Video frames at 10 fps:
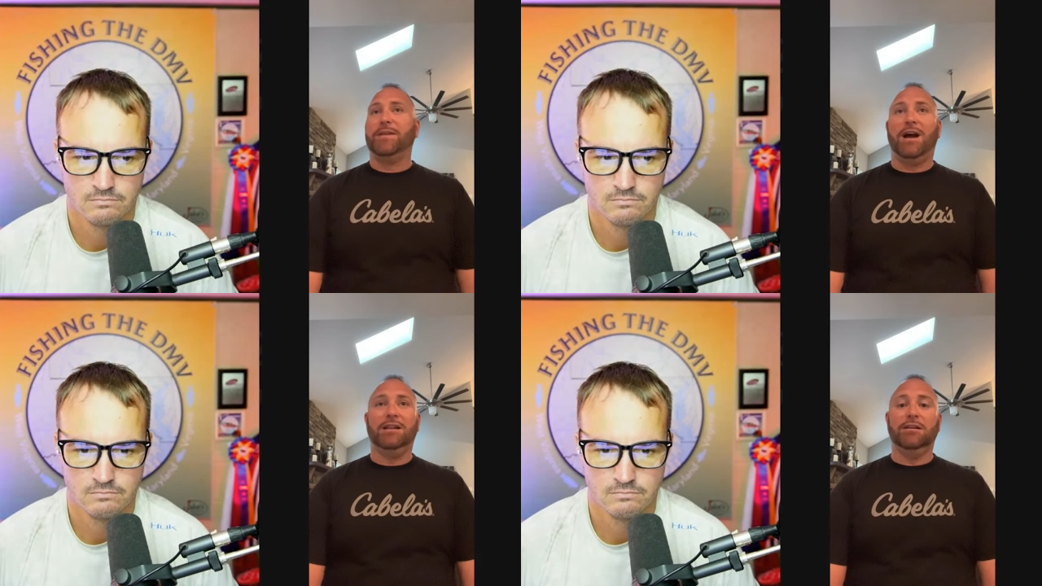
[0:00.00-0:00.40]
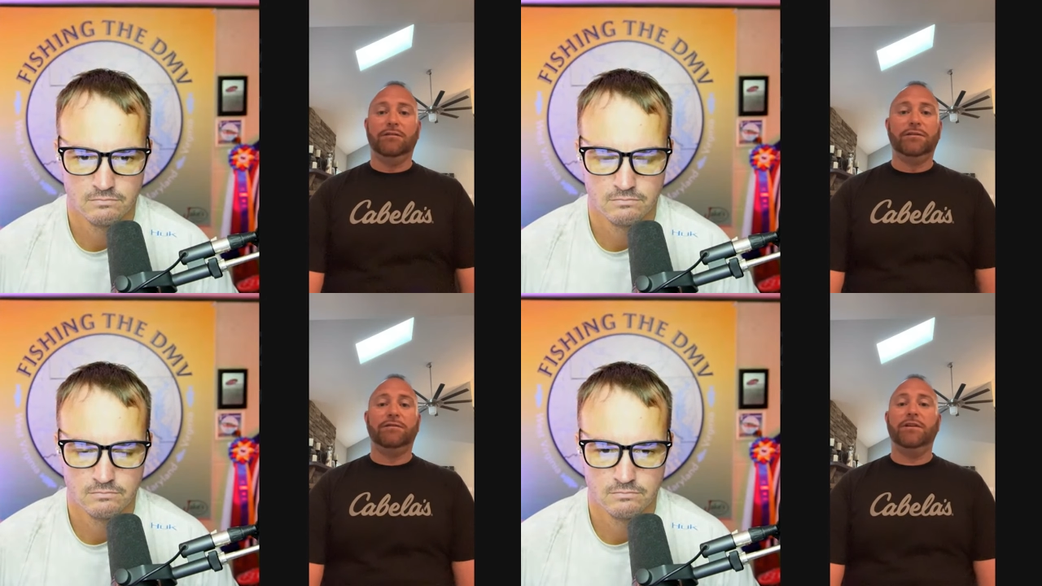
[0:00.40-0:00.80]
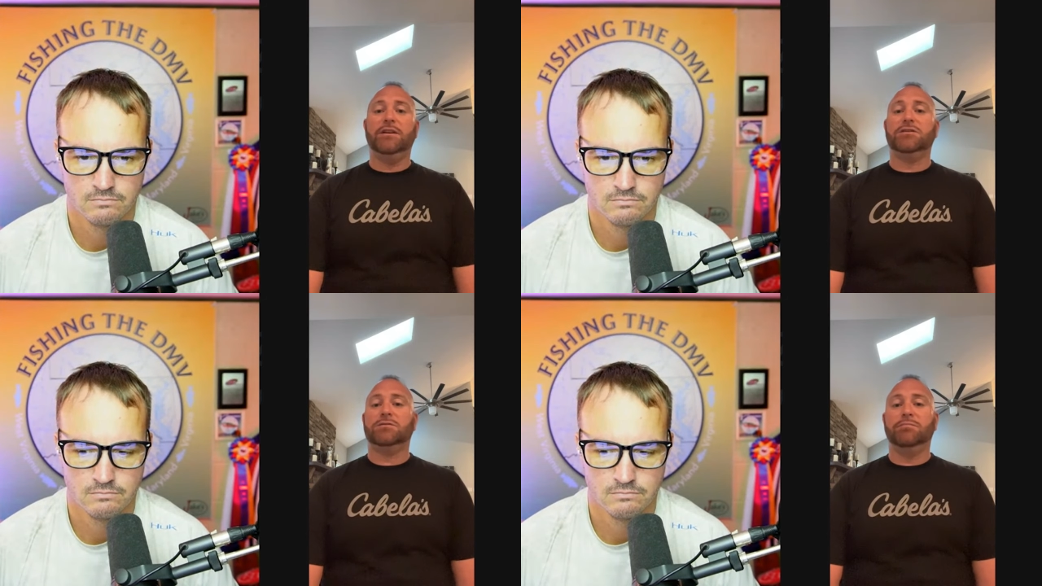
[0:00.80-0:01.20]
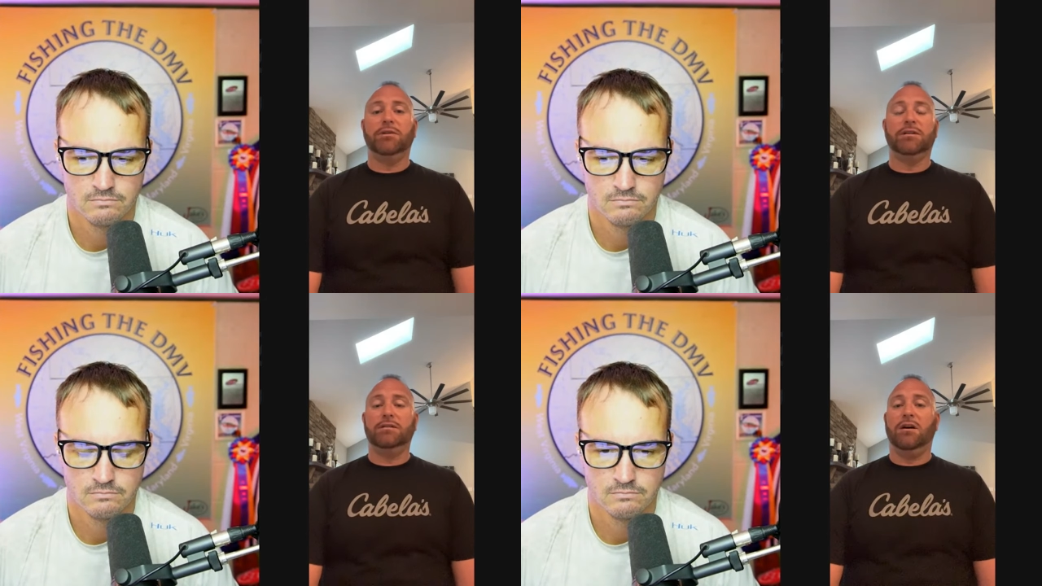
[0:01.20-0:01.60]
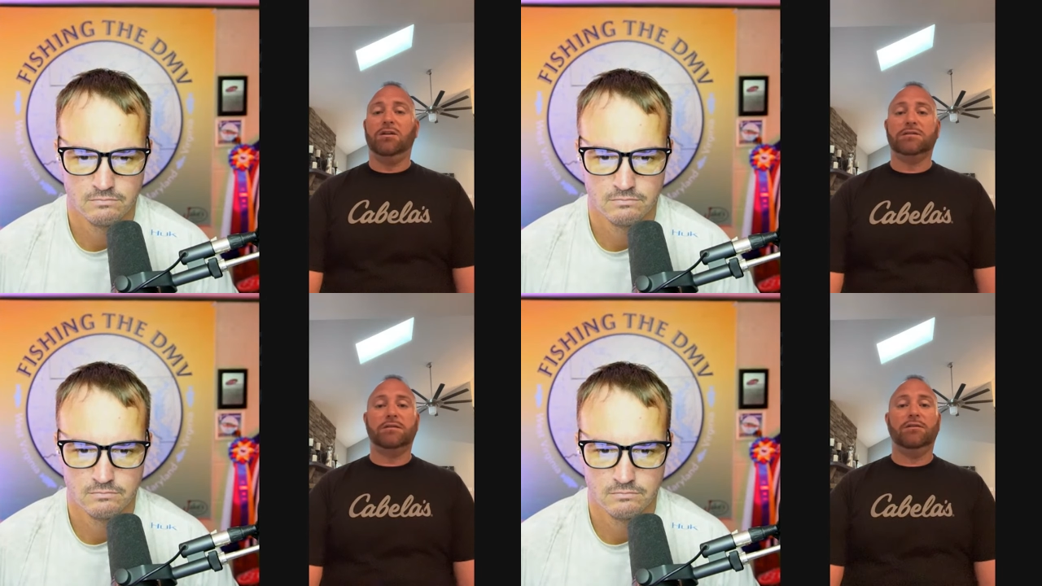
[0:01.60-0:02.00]
Speaker 1: I love to fish, but
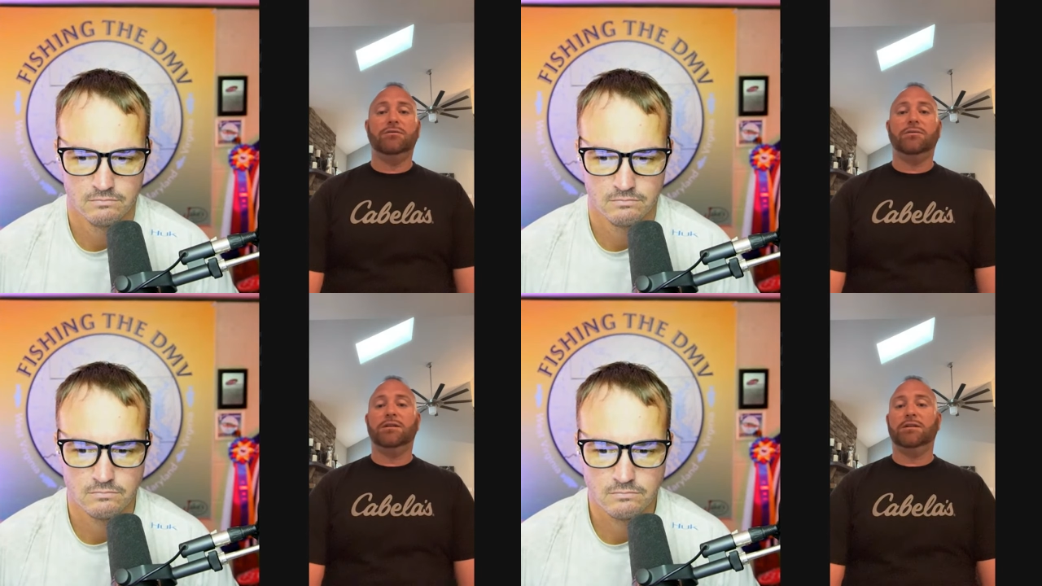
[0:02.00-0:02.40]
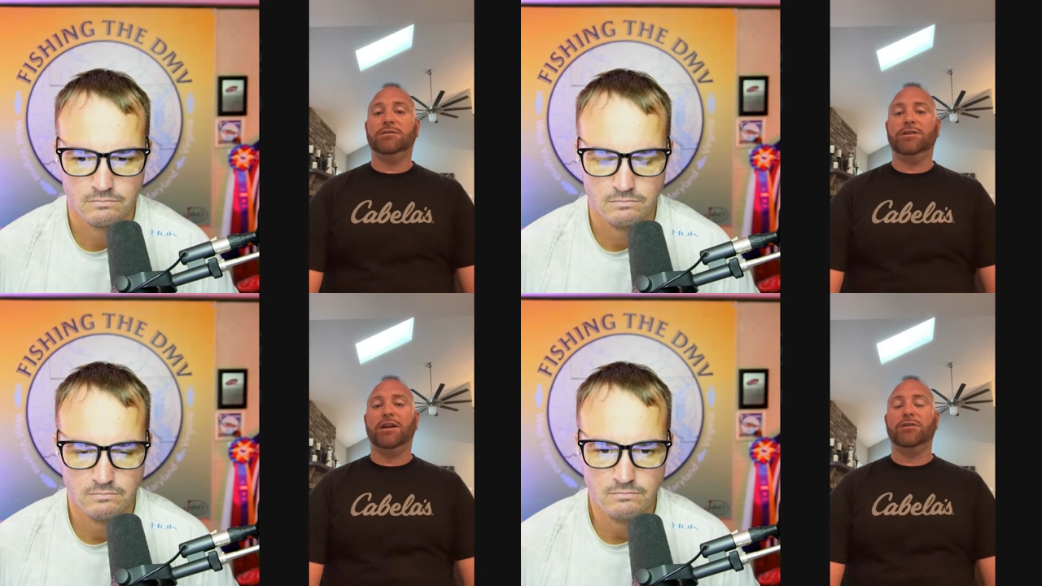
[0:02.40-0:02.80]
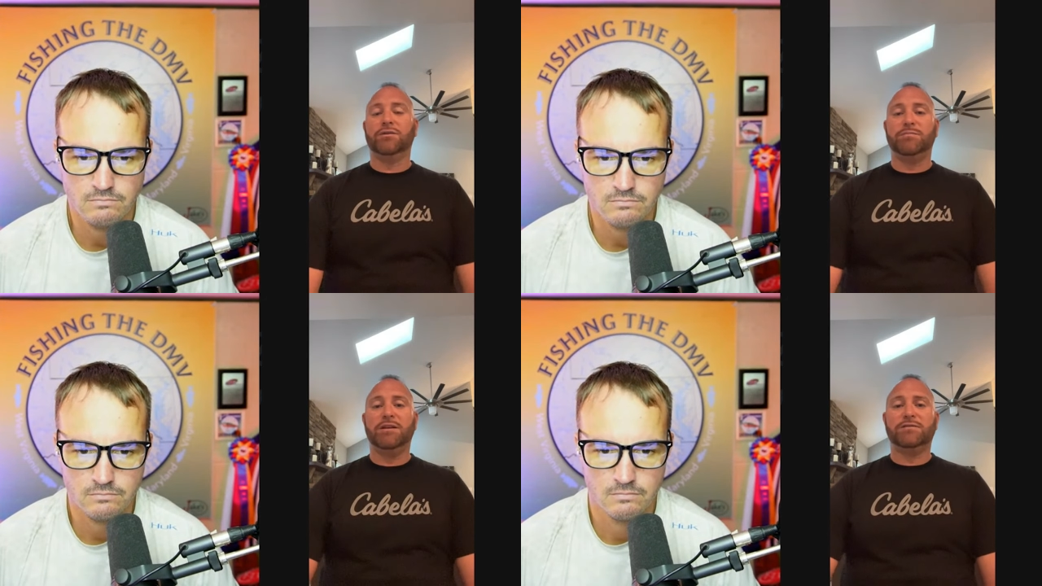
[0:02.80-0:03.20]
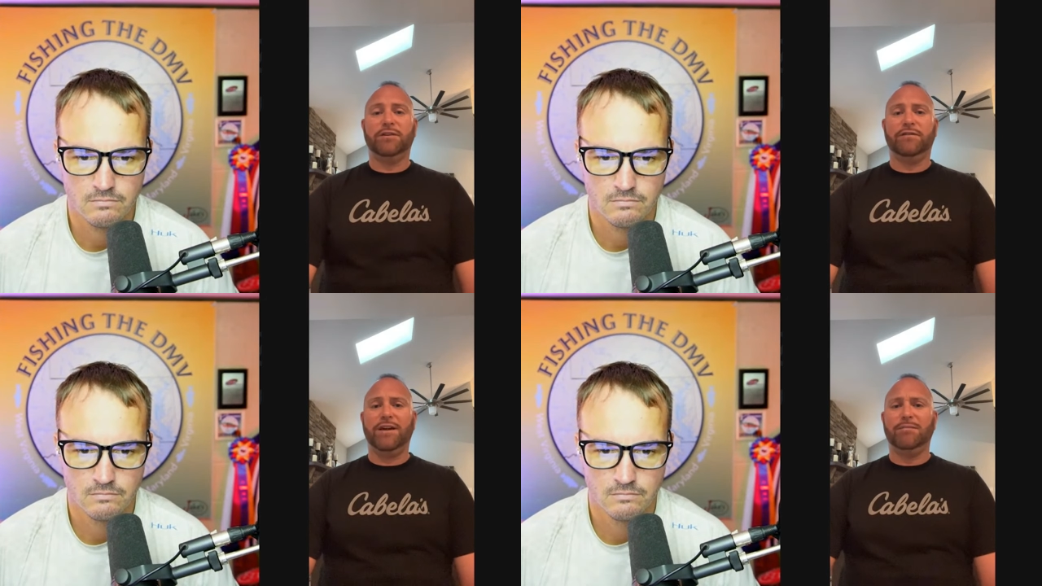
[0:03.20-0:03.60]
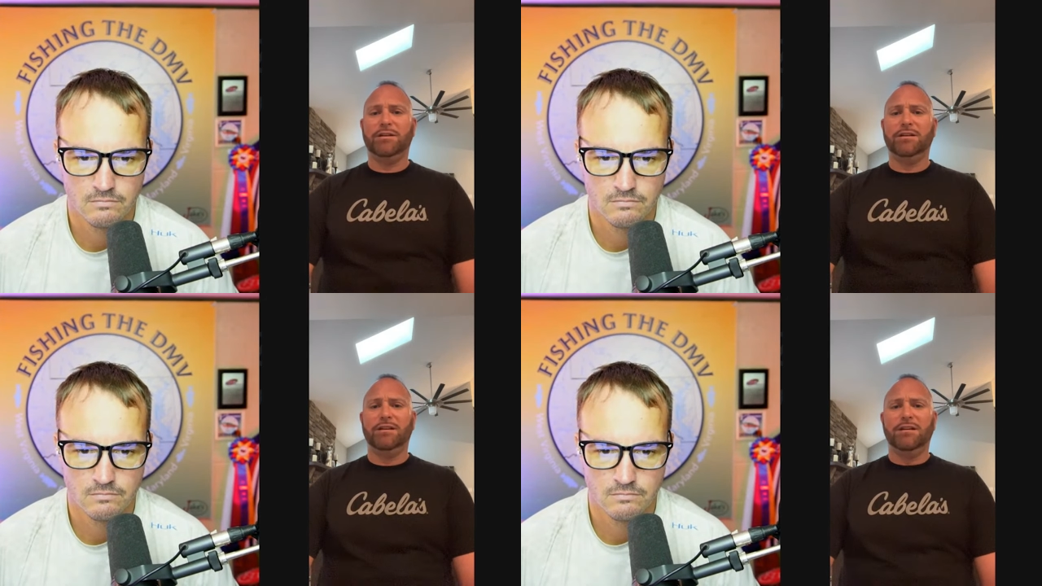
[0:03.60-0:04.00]
also uh, you got to do what's best for your
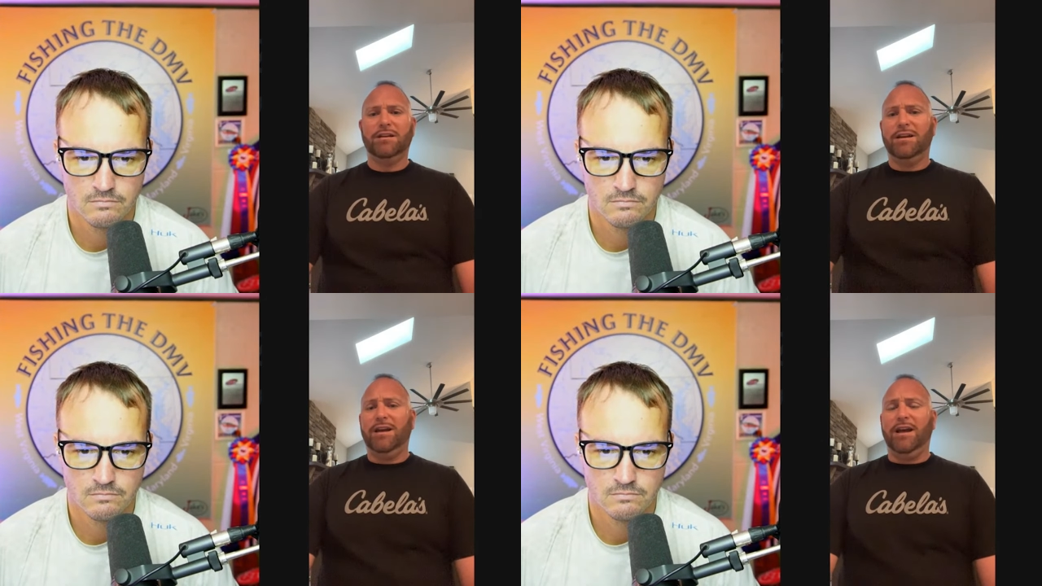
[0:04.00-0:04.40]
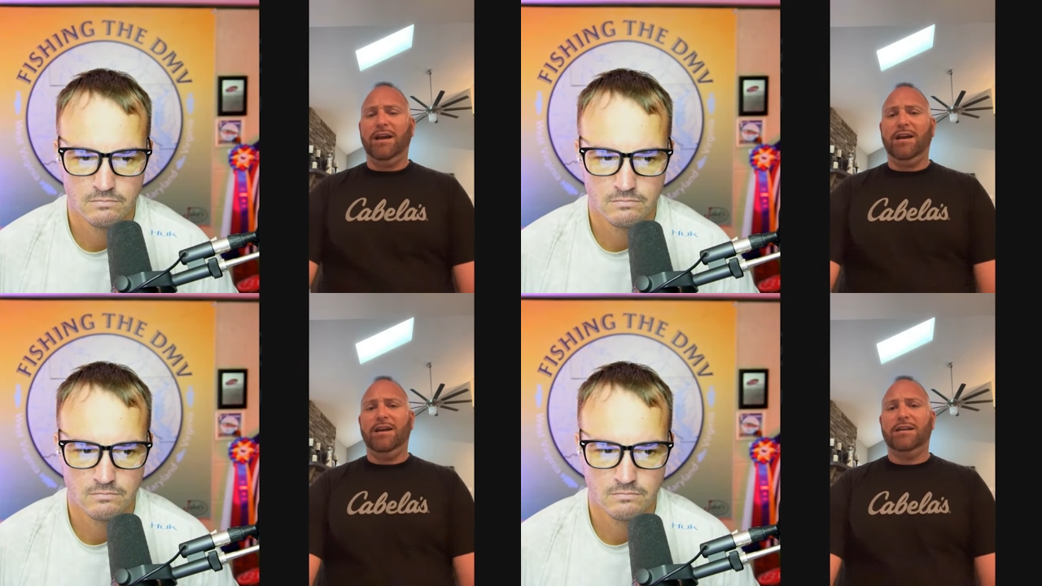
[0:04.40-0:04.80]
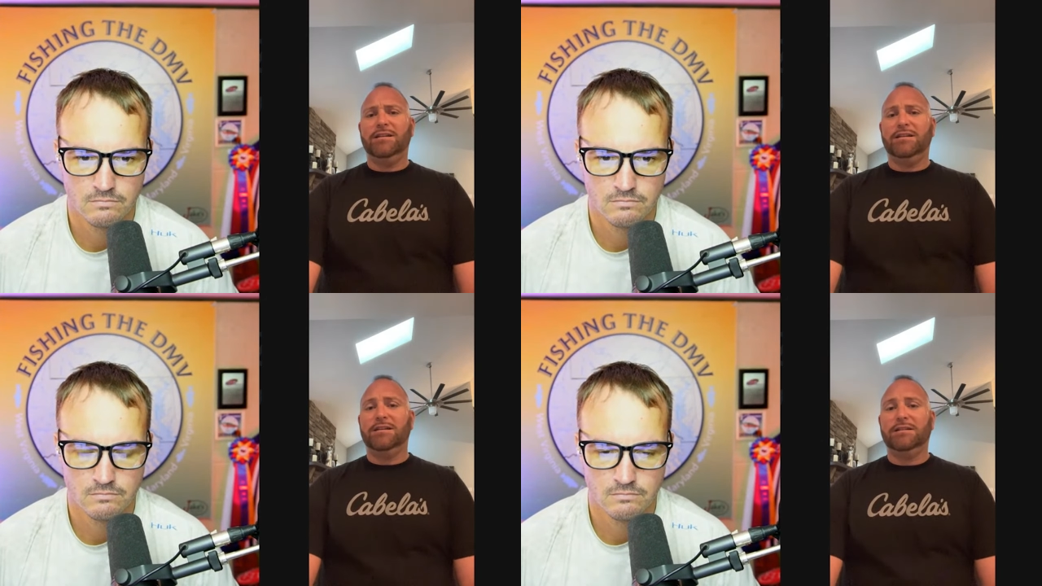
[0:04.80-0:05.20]
family, and